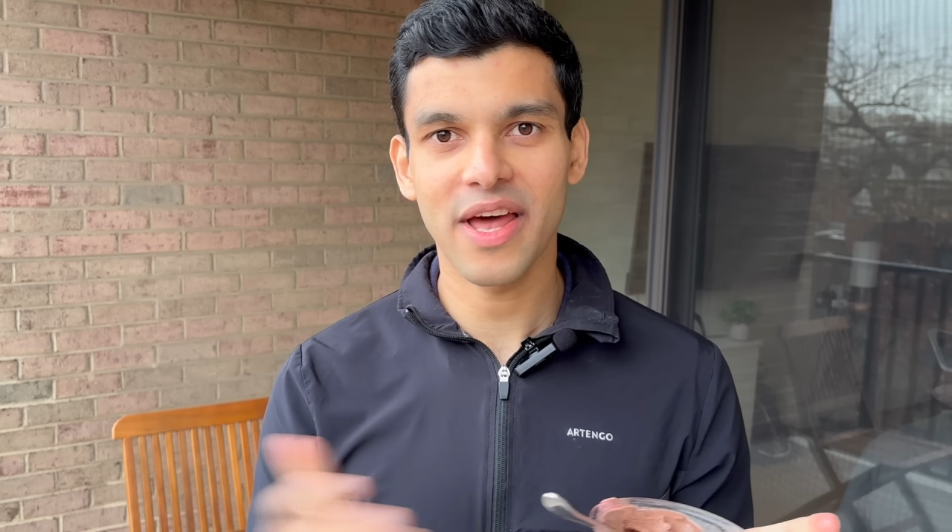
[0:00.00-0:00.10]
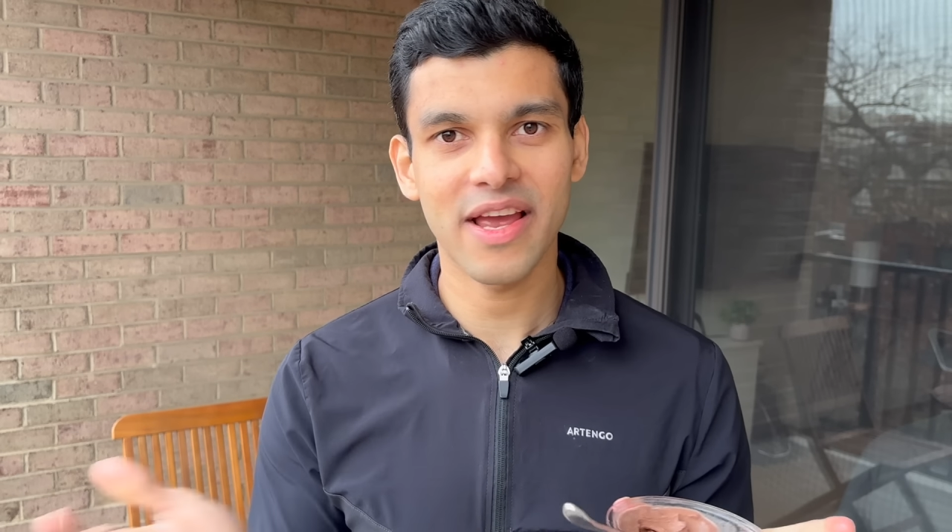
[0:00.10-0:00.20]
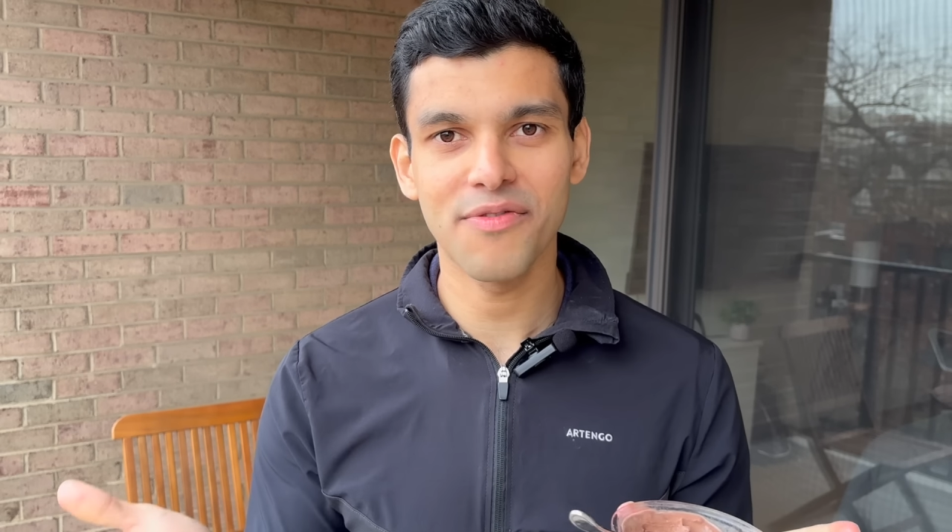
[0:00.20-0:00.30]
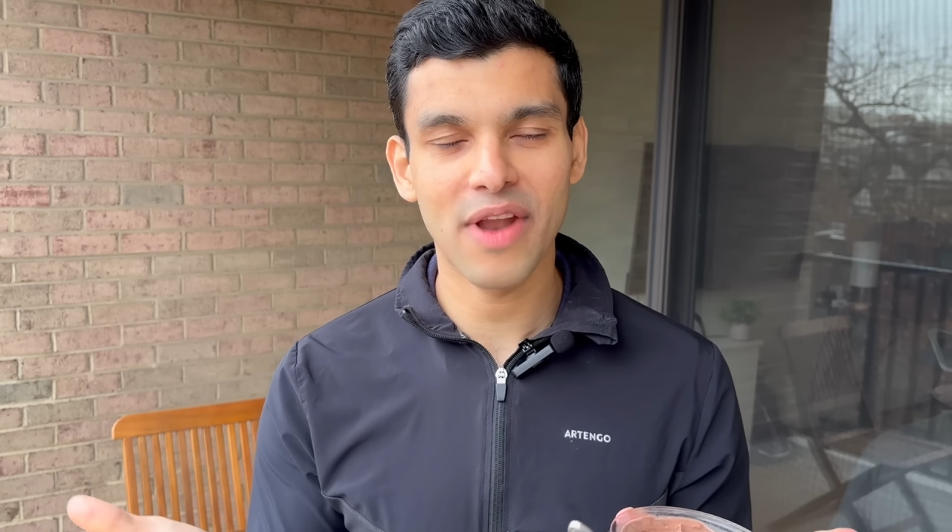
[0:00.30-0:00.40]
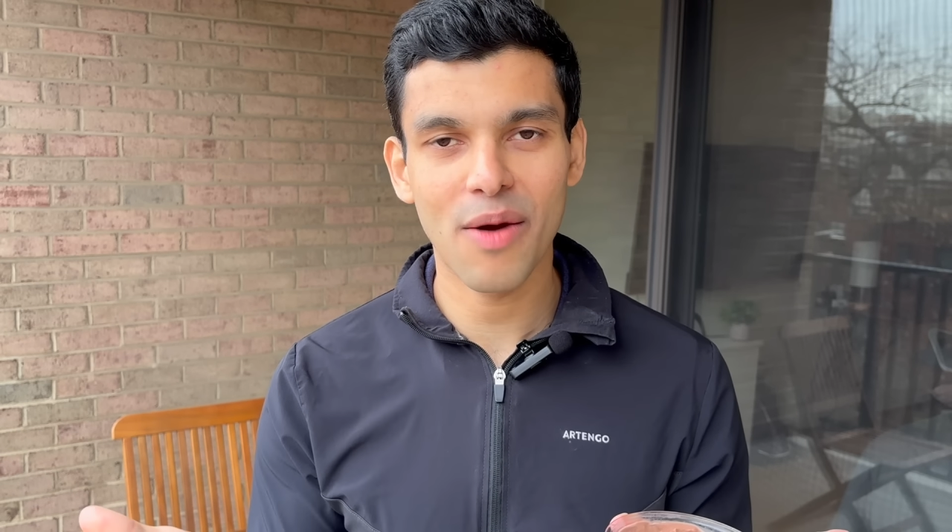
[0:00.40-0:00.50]
Like,
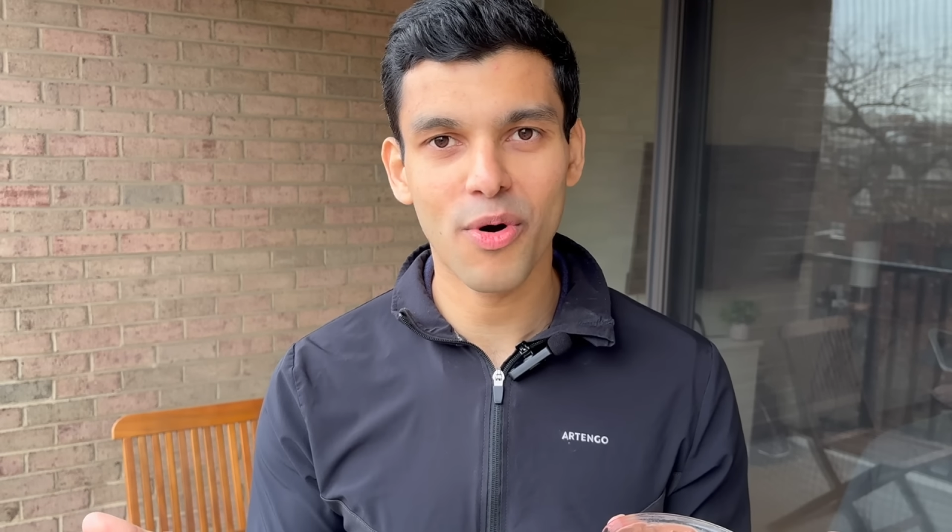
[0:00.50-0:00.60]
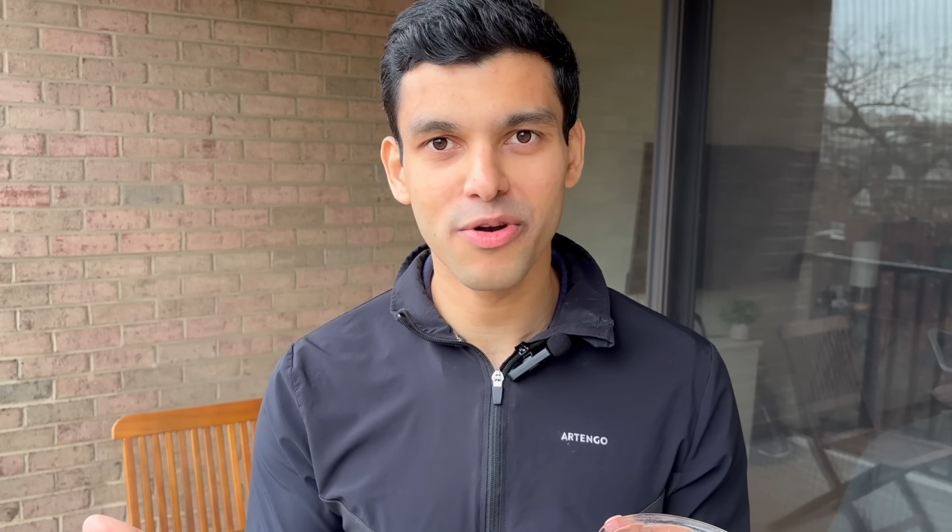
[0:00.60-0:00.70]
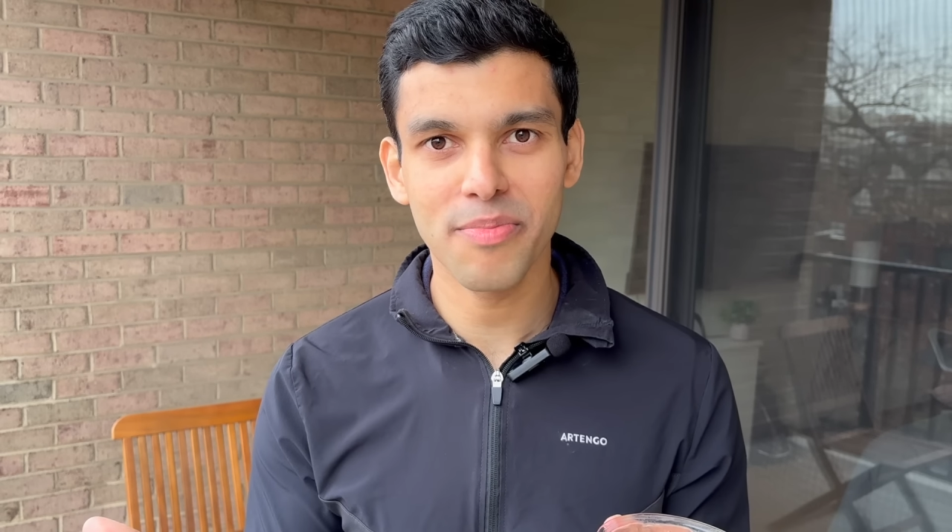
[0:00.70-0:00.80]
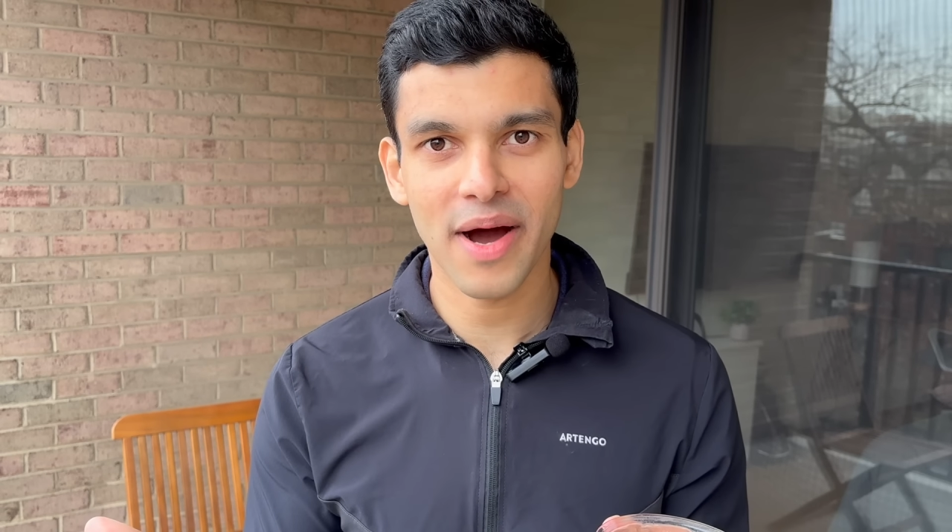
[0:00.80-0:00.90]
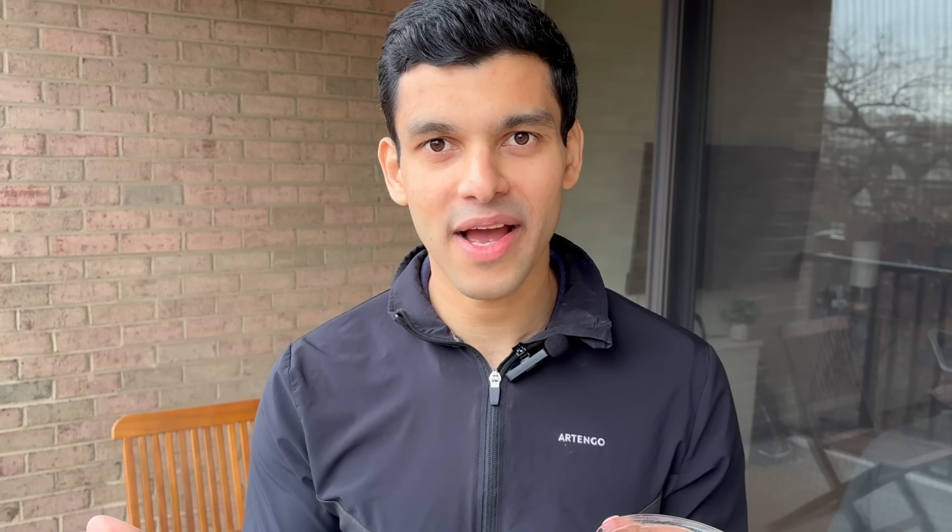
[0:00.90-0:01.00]
even I want
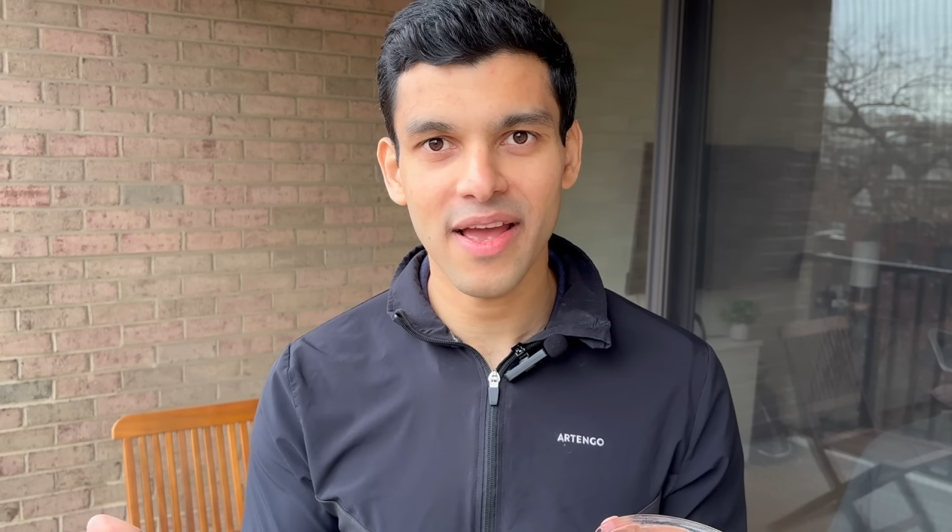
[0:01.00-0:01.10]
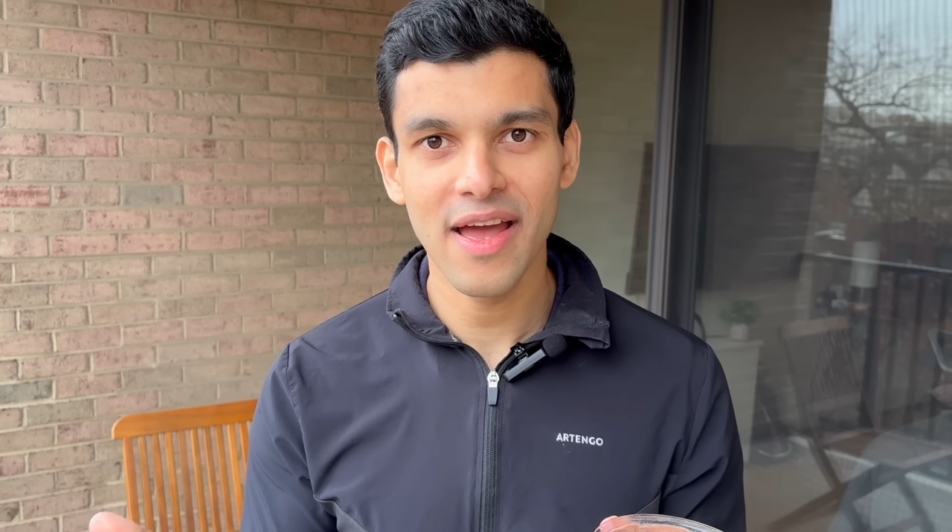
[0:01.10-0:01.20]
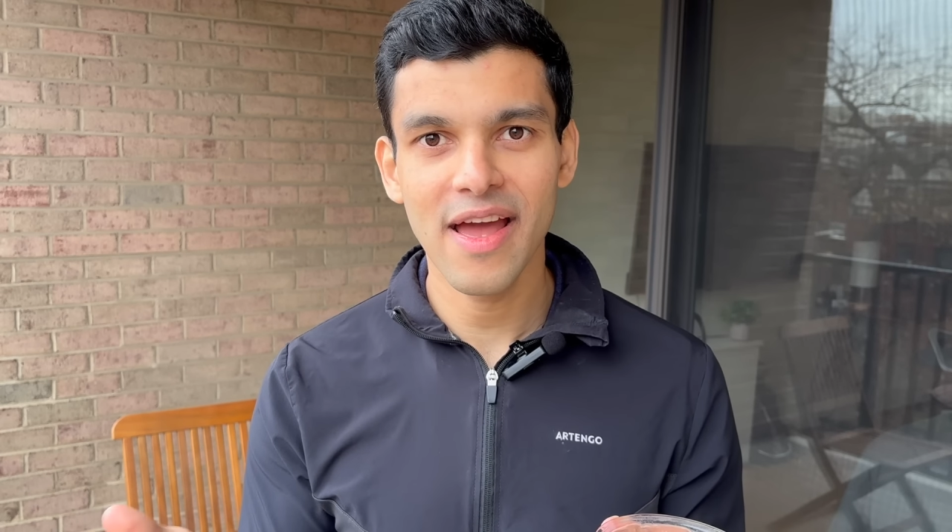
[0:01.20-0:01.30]
to buy."